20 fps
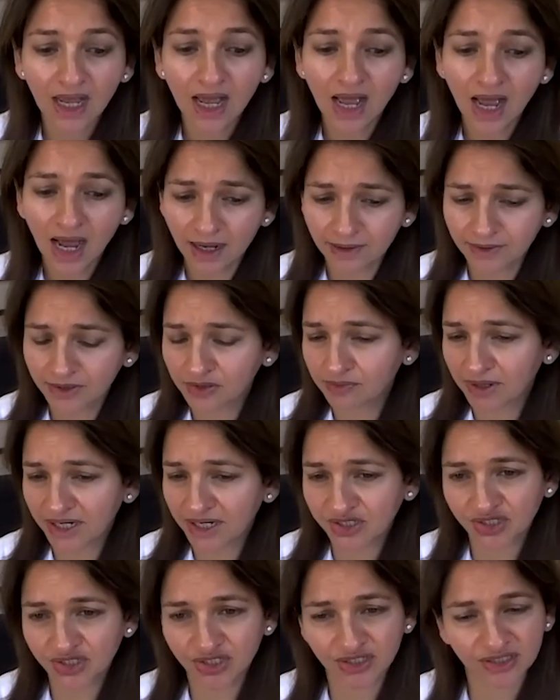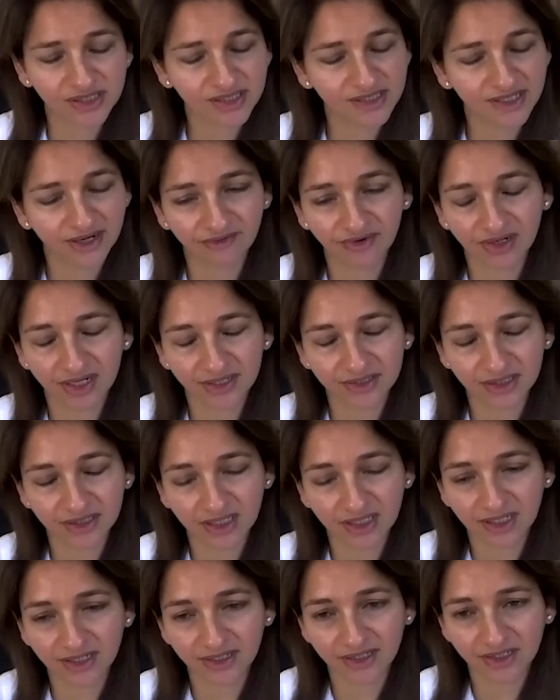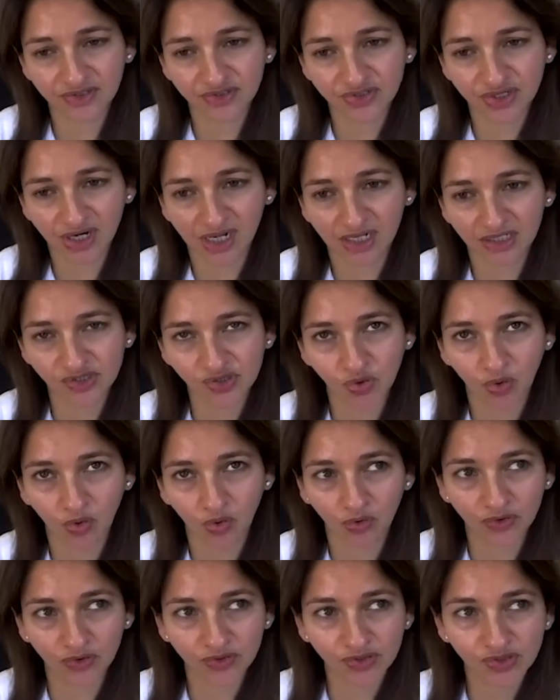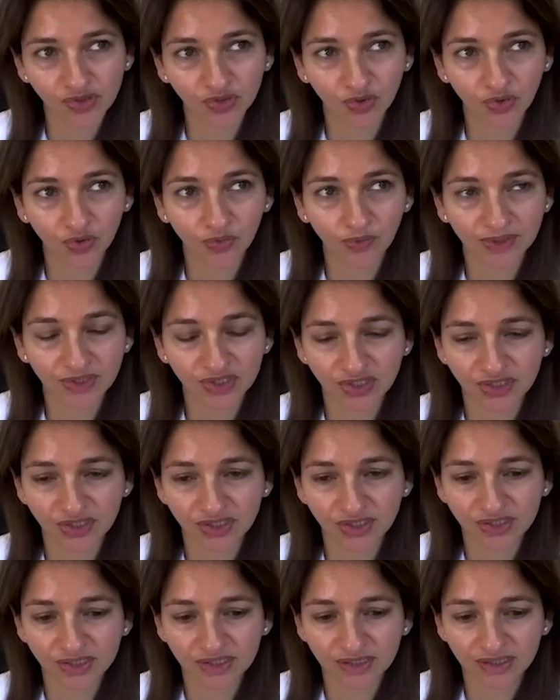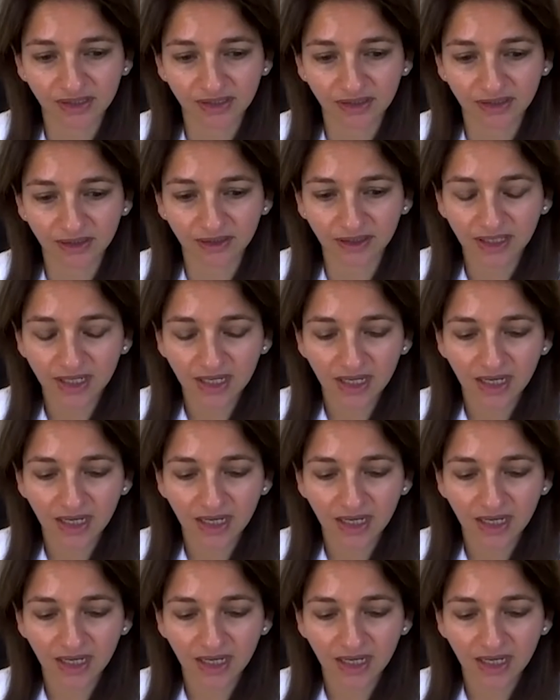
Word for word: I'm going to mention several other clinical trials also, which is the